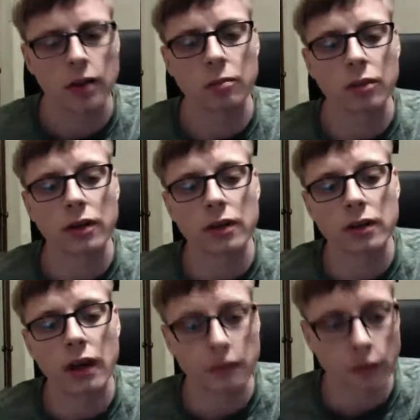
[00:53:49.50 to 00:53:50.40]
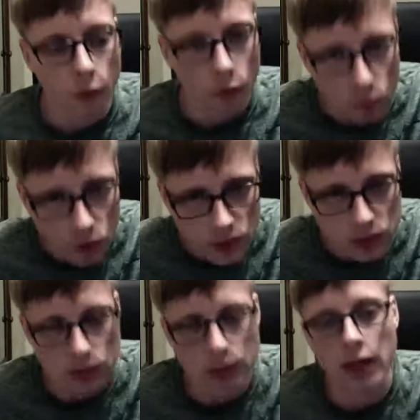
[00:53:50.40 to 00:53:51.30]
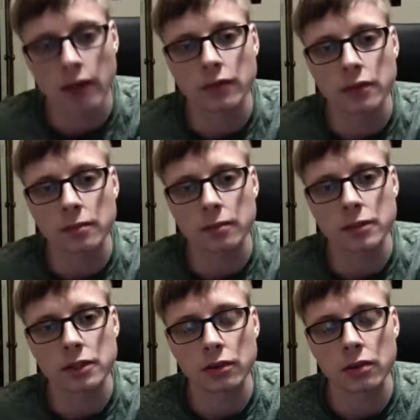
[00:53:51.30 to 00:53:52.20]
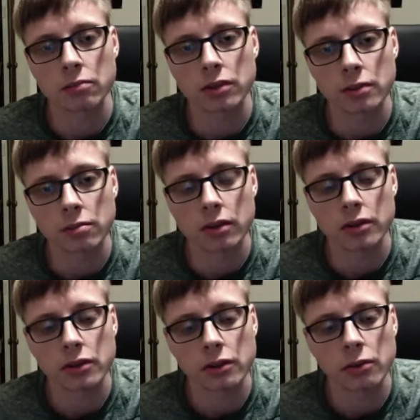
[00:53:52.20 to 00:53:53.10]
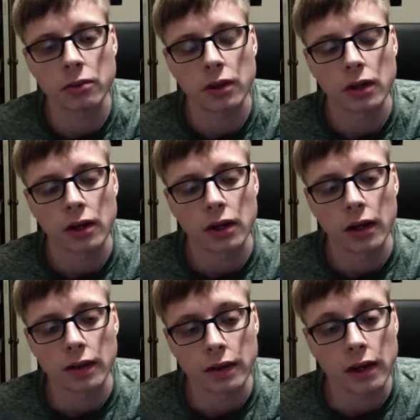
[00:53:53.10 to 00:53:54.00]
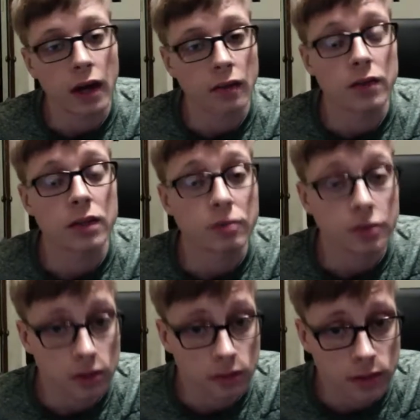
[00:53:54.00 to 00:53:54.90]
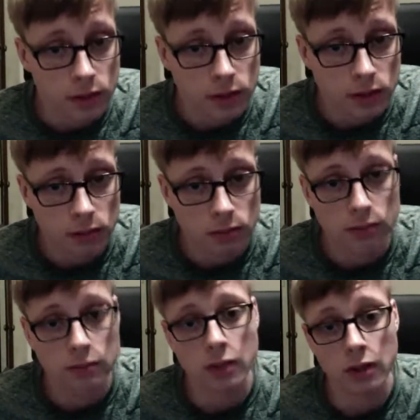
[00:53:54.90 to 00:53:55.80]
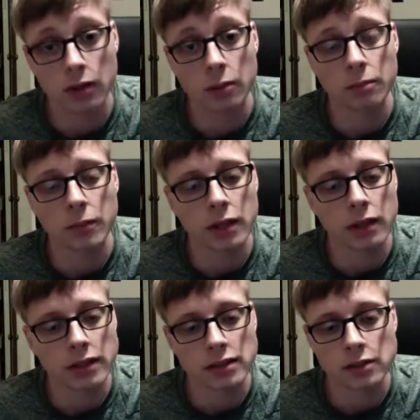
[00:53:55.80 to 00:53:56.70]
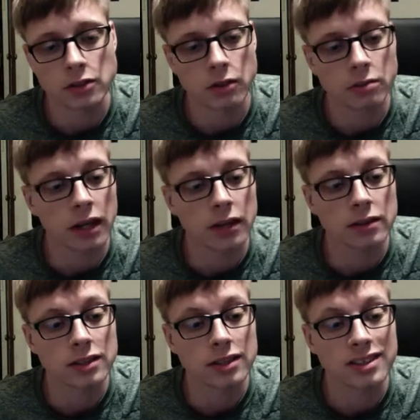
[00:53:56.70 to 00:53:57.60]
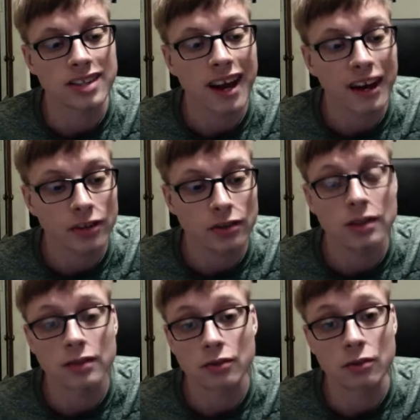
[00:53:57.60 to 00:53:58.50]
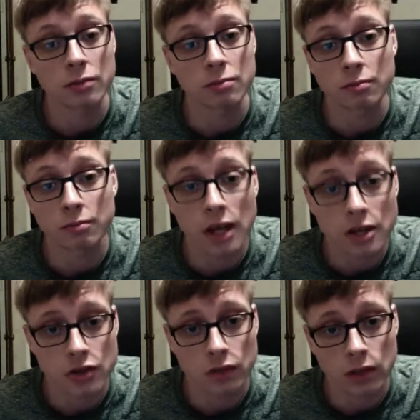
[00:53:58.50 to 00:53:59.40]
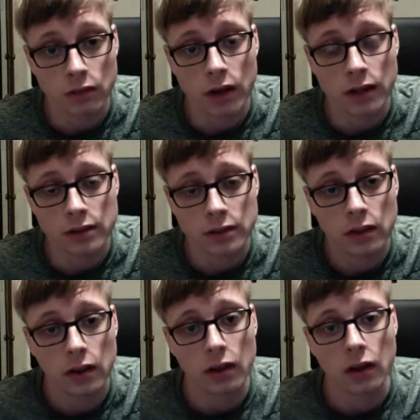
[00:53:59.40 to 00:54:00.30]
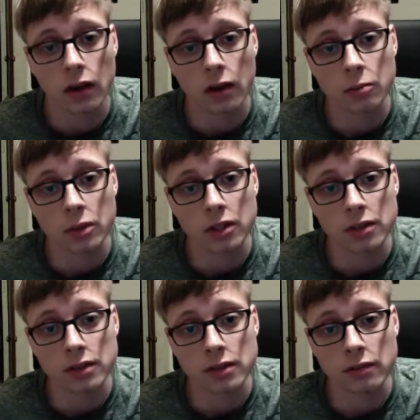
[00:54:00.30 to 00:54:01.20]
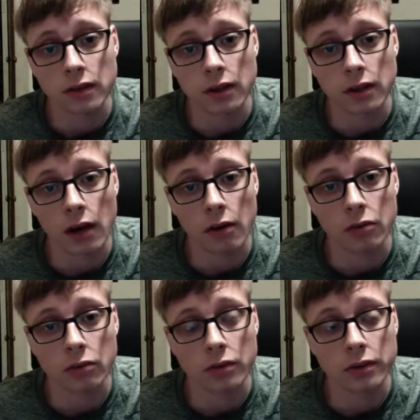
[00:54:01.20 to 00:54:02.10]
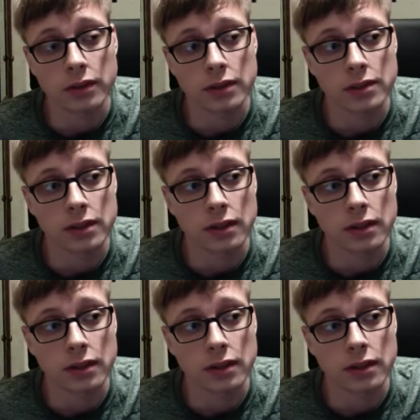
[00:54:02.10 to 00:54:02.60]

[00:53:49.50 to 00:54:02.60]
but not the whole movie, so I have to still complete Part 2. And then I have The Double Servants, and that's a script I had entirely do major rewrites because of how our world has